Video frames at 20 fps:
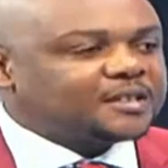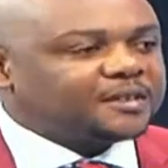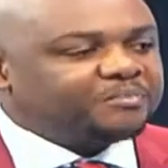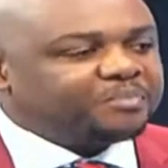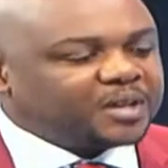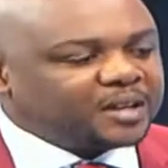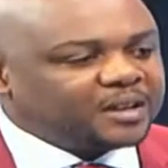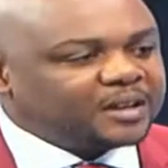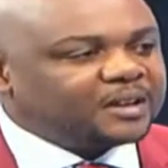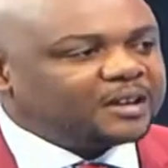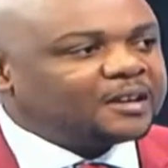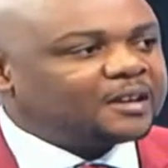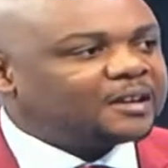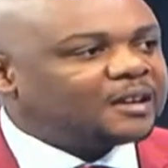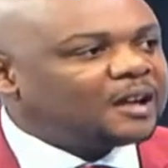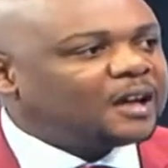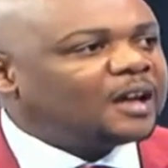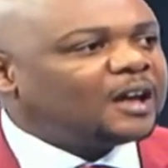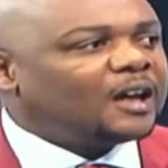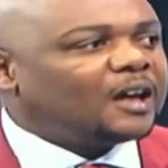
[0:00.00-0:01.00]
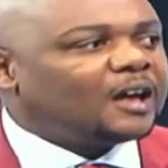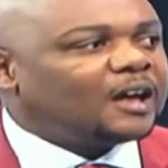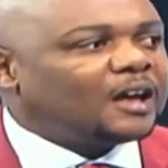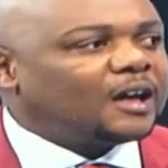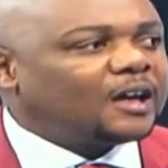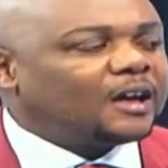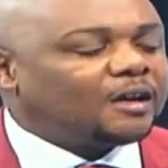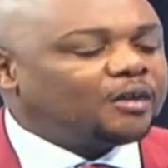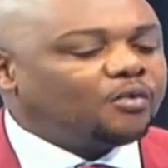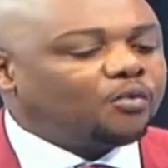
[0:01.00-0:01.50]
it's the beginning,
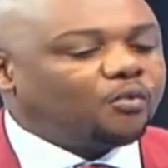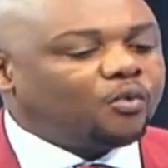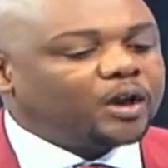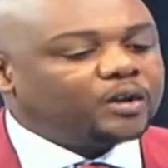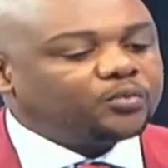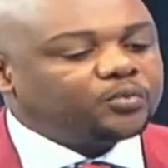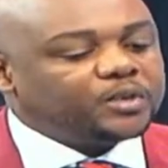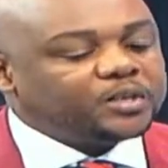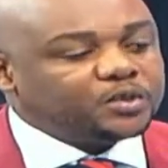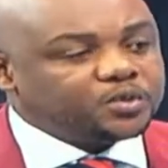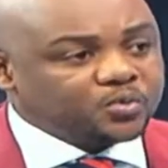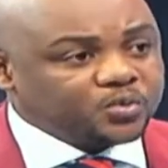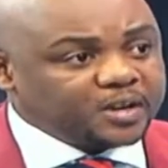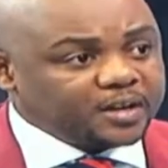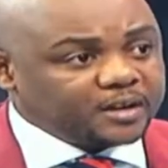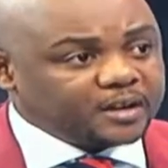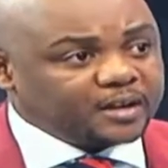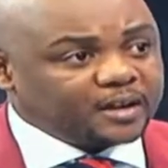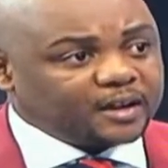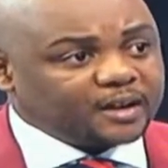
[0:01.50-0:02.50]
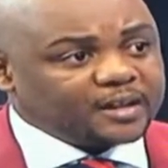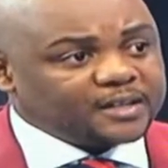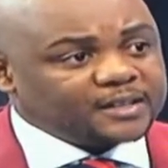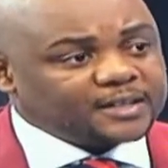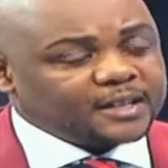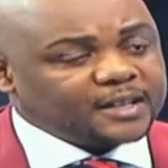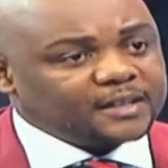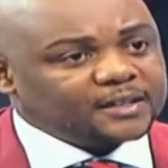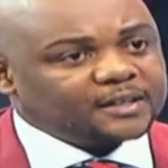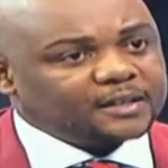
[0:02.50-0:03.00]
what we're doing
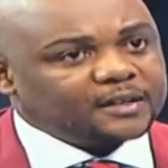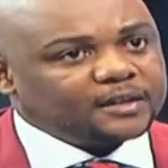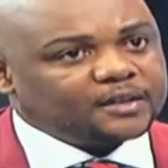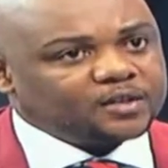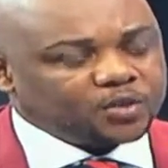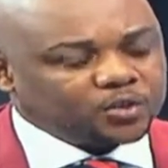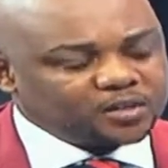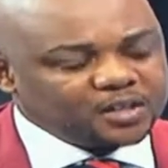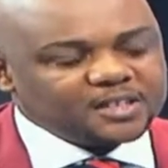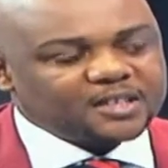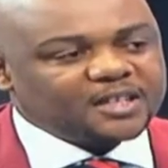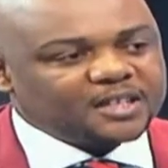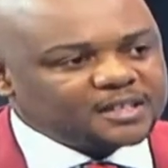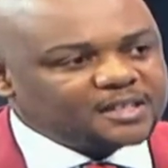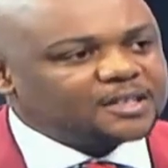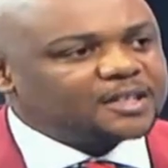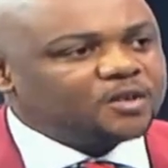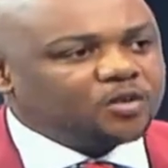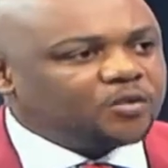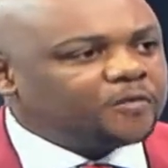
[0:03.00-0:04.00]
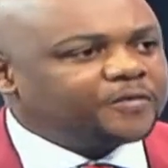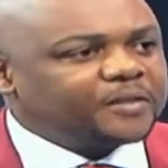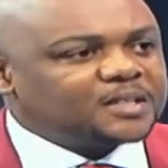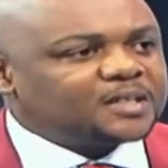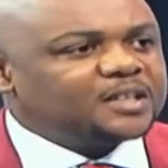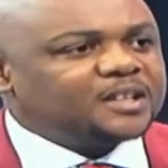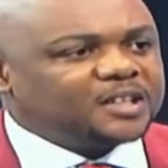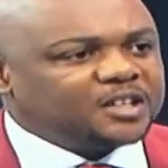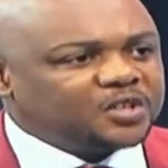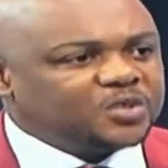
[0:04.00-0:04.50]
is that doctors can still
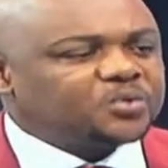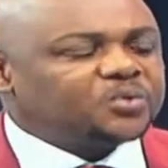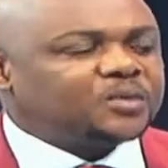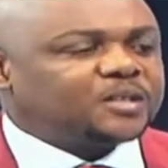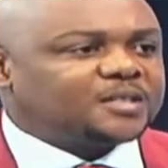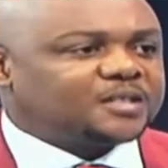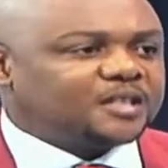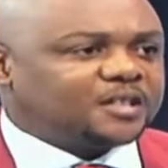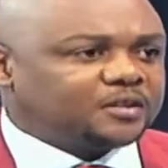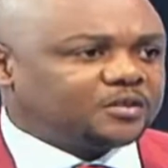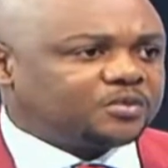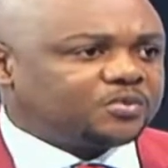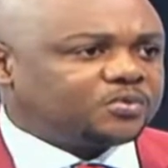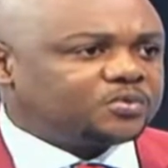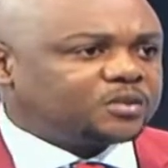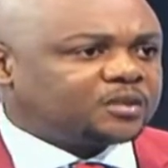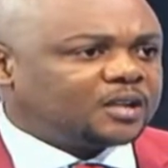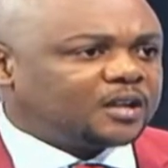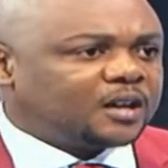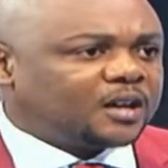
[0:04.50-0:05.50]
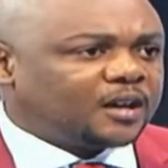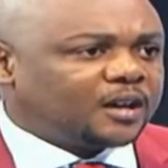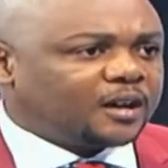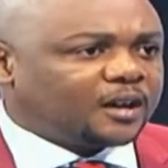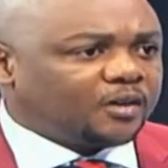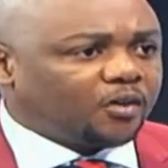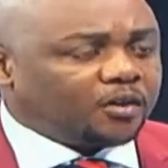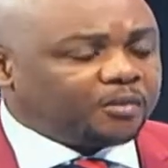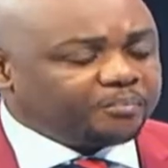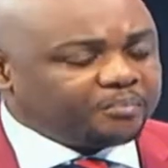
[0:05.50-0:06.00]
obviously issue the sick note
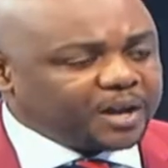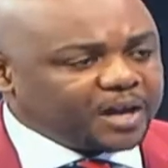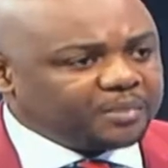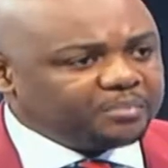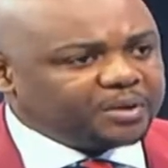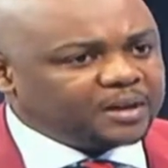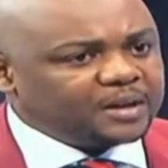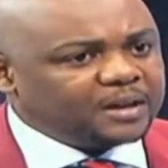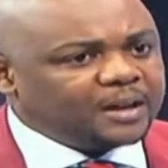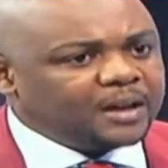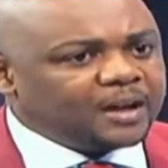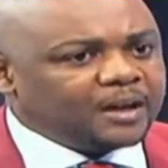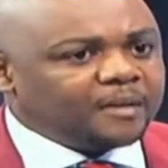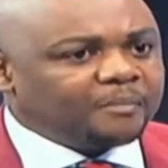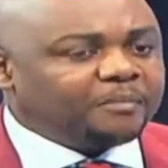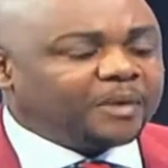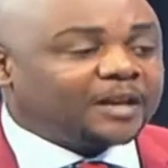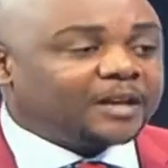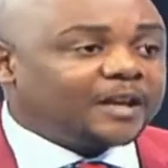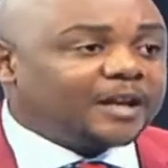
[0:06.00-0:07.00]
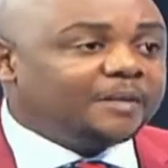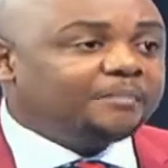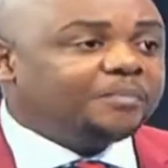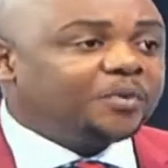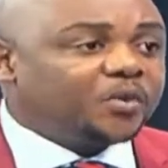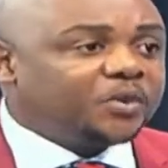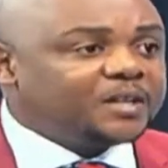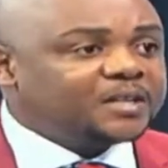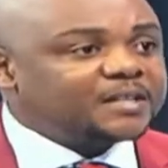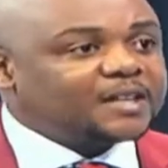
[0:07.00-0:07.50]
on paper, but
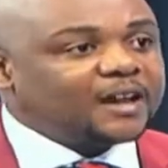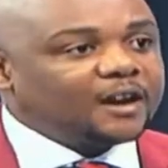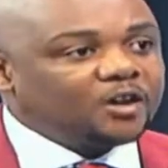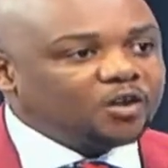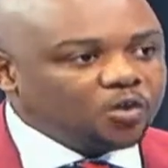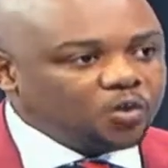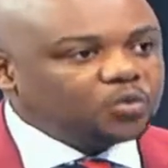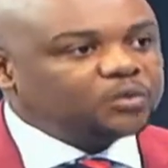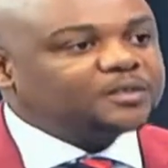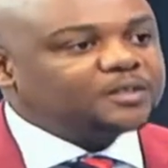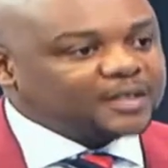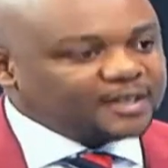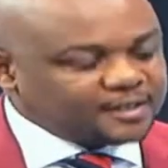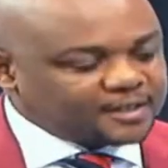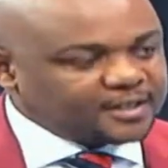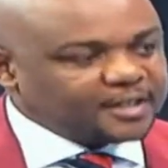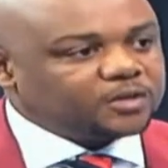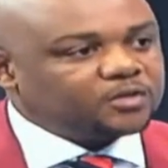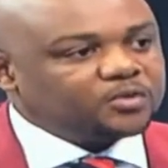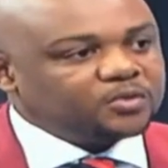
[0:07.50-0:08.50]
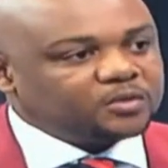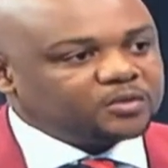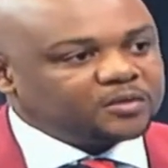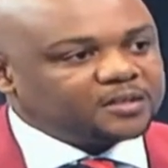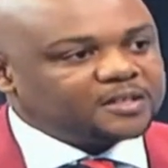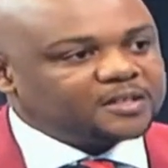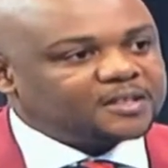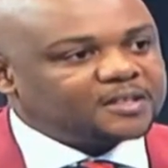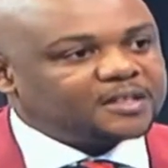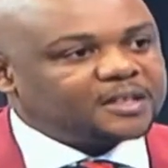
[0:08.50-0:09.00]
employees can load that sick note
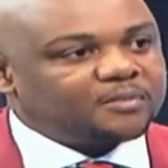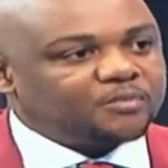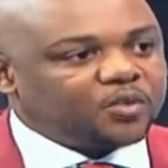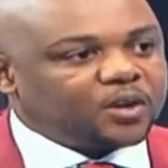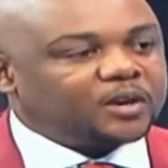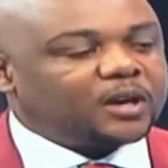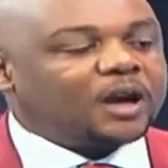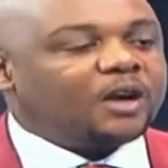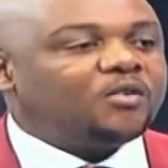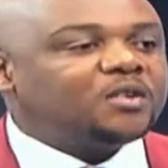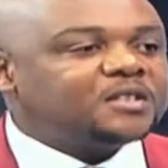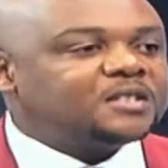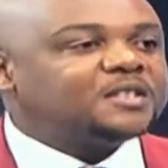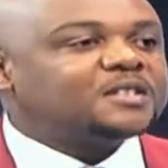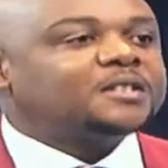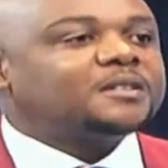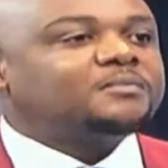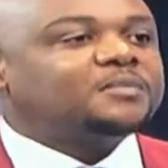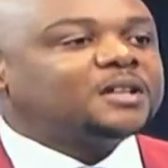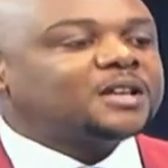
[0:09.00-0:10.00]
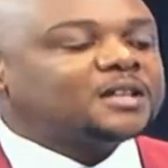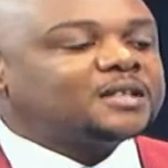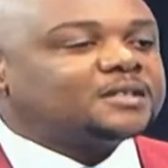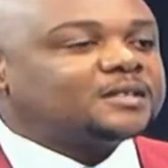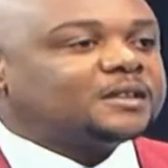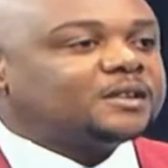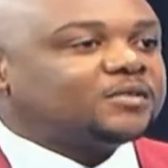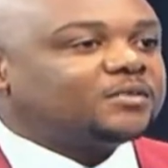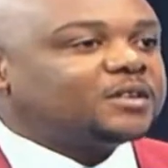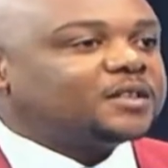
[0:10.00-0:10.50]
on the system. What our system
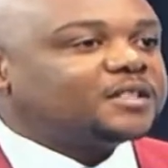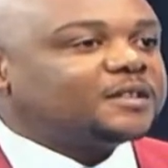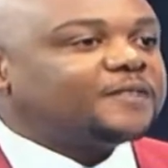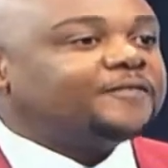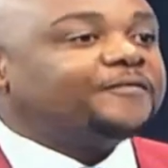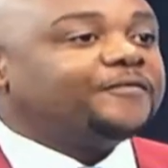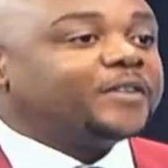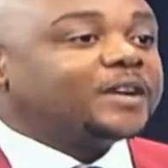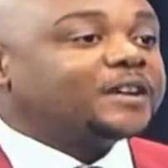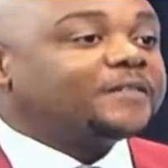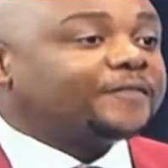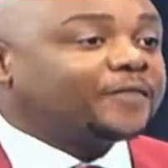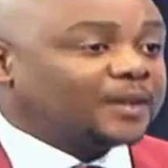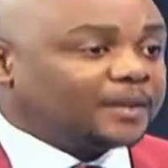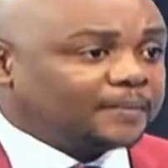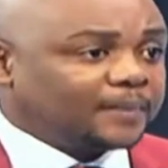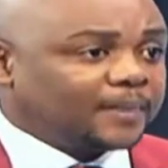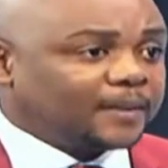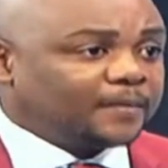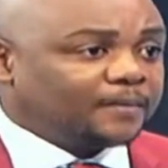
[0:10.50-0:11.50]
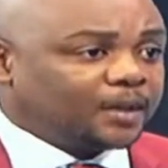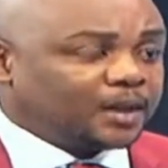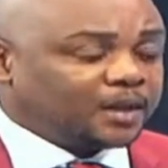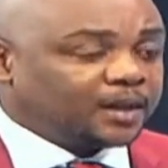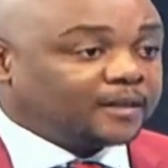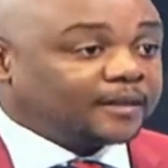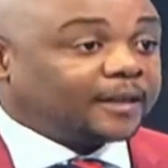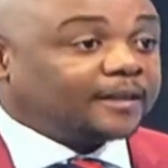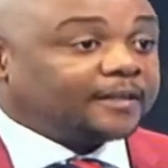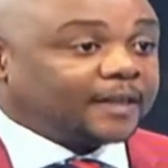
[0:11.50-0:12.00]
does now, it verifies
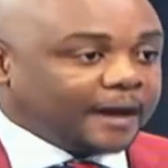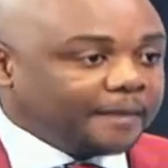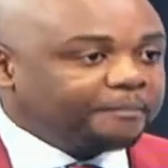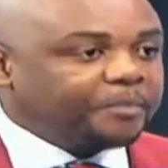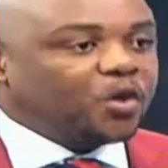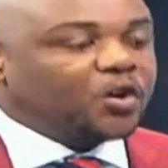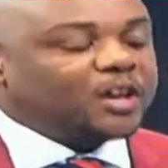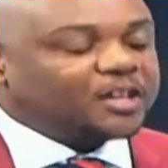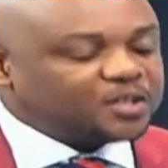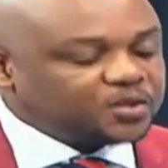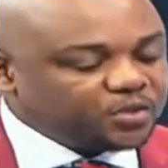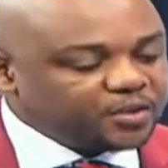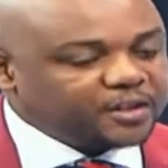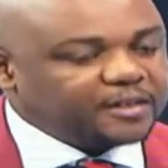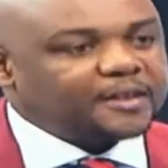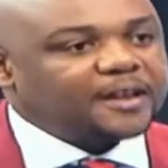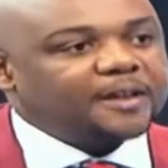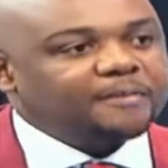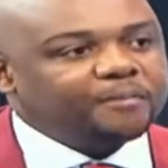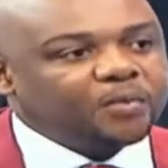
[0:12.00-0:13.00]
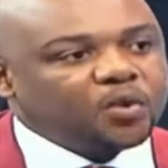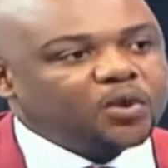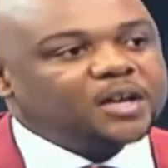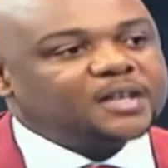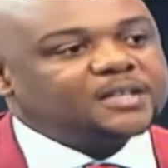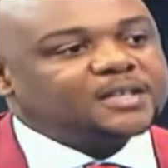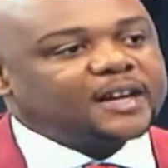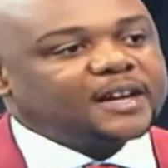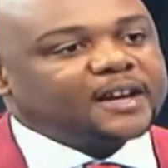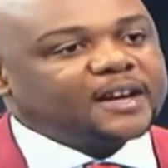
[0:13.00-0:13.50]
the
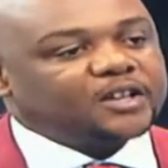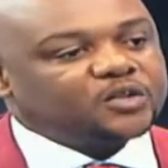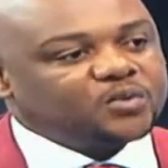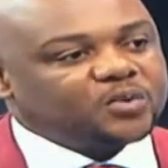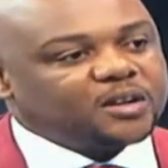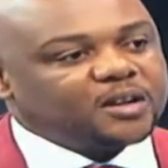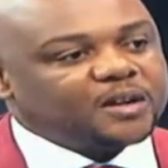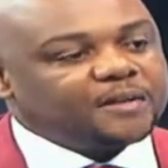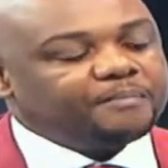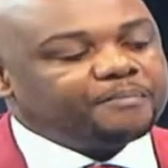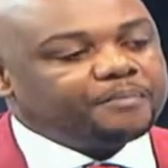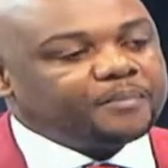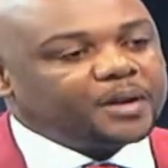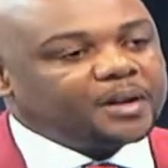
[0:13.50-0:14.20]
employers can actually